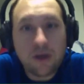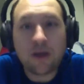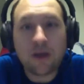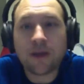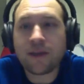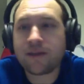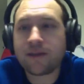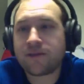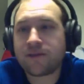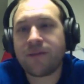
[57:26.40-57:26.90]

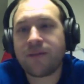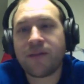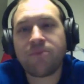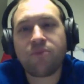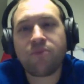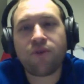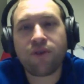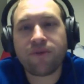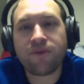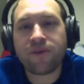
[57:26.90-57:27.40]
He's the main
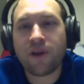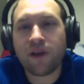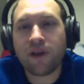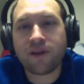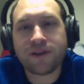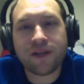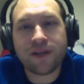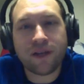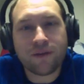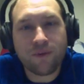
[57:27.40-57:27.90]
point of
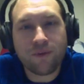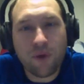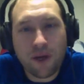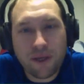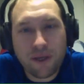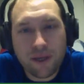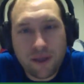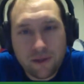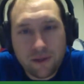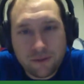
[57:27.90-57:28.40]
contact right
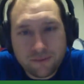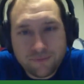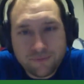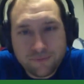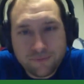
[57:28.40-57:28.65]
now.